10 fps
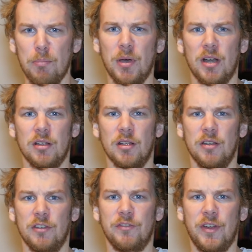but
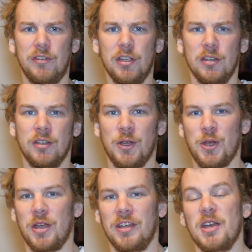
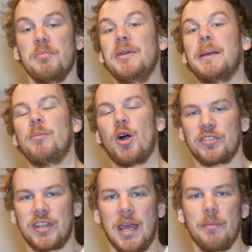a big
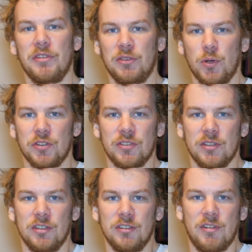box game. This one's
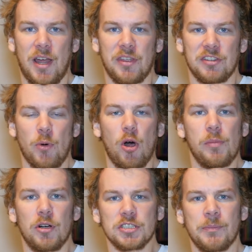a rather small
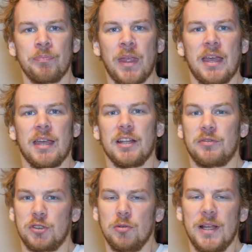box. It's
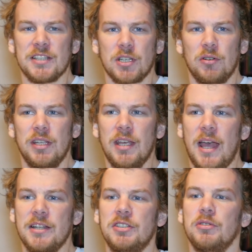for 2 players only,
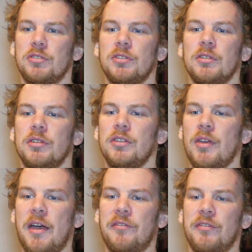and you
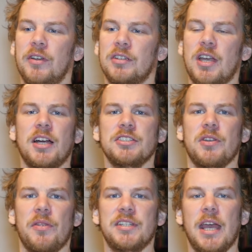have cards
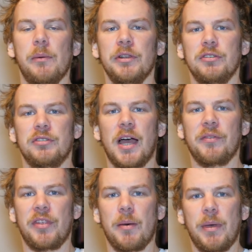on the table. You
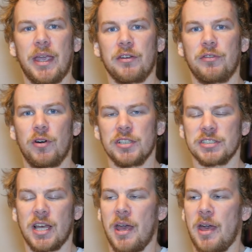draft them back and forth.